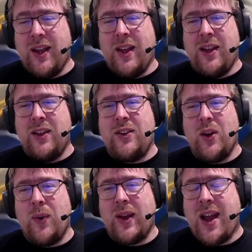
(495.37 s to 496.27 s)

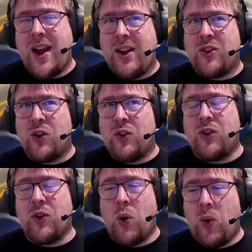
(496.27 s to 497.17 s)
So it kind of turns
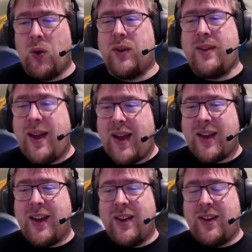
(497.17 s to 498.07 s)
your whole
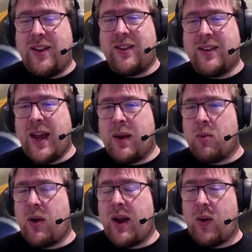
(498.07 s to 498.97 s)
deck into this game
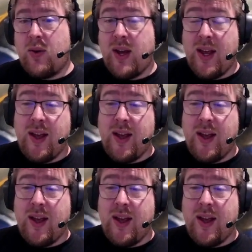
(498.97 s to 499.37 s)
around,